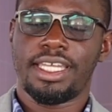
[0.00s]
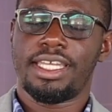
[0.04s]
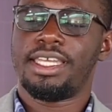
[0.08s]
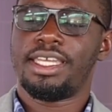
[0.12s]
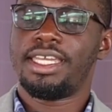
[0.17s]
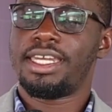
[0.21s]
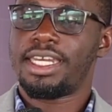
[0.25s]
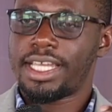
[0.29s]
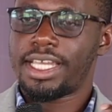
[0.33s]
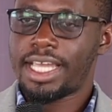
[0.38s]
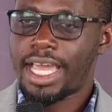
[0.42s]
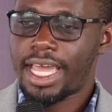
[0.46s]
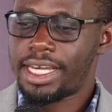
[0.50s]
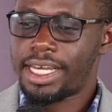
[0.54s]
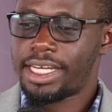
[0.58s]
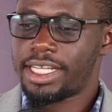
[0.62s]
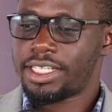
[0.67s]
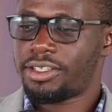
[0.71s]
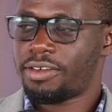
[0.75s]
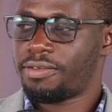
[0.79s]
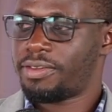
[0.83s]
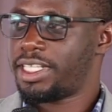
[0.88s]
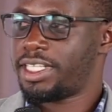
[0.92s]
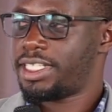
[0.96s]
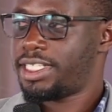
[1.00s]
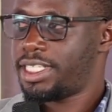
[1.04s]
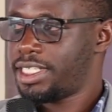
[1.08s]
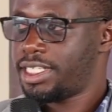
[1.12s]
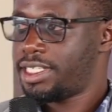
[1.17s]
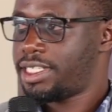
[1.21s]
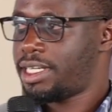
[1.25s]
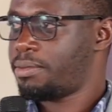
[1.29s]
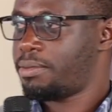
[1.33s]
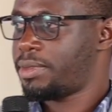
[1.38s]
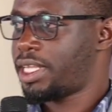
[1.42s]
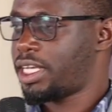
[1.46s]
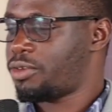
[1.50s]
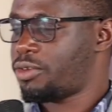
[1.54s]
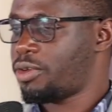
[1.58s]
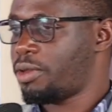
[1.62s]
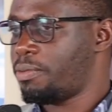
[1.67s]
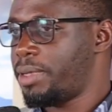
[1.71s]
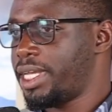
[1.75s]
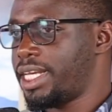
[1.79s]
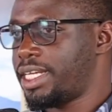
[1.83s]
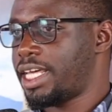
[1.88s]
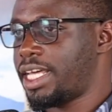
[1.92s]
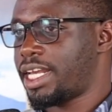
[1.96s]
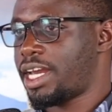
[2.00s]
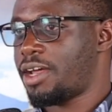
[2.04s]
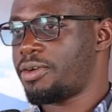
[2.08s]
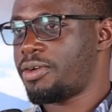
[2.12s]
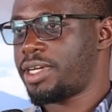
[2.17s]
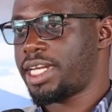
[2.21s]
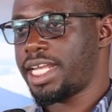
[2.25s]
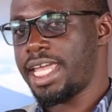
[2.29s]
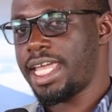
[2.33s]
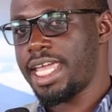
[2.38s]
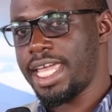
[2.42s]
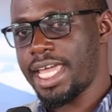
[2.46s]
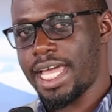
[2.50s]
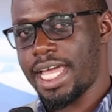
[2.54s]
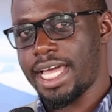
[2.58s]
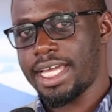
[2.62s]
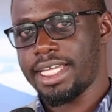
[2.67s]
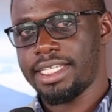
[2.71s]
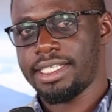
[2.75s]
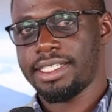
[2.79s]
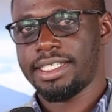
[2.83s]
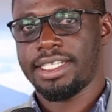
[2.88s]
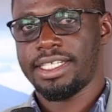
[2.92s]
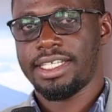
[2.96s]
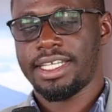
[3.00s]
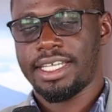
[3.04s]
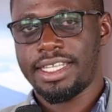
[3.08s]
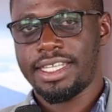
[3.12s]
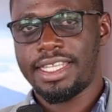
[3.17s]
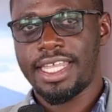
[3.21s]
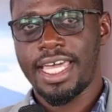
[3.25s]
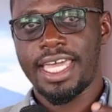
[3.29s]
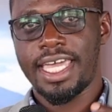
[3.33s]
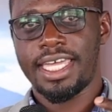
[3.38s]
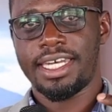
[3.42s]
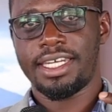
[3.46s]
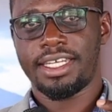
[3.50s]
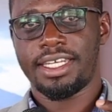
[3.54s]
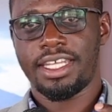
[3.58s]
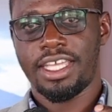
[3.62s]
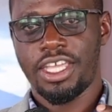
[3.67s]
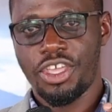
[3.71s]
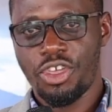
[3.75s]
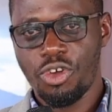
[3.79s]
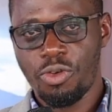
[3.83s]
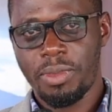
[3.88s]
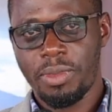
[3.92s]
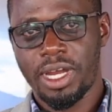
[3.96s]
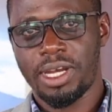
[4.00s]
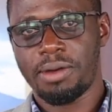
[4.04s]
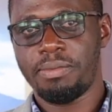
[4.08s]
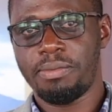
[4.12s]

regardless of the system that we build around AI, then human